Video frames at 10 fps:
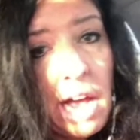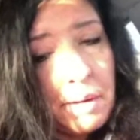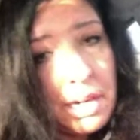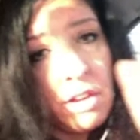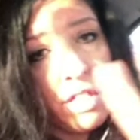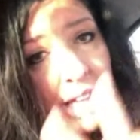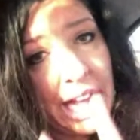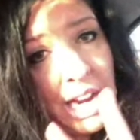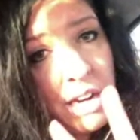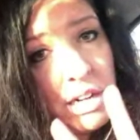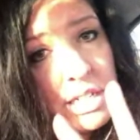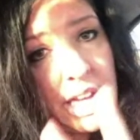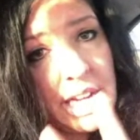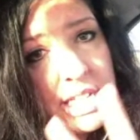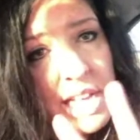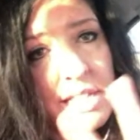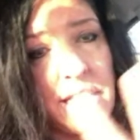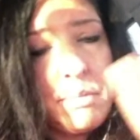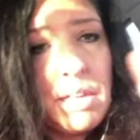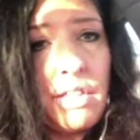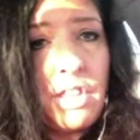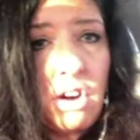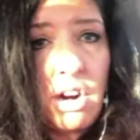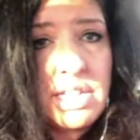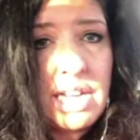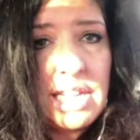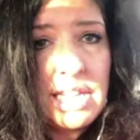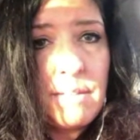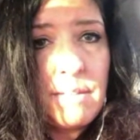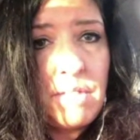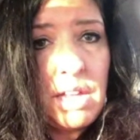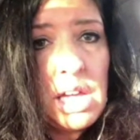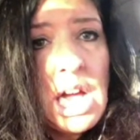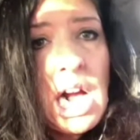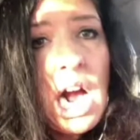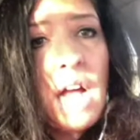I would hear the light side say something and the dark side say something.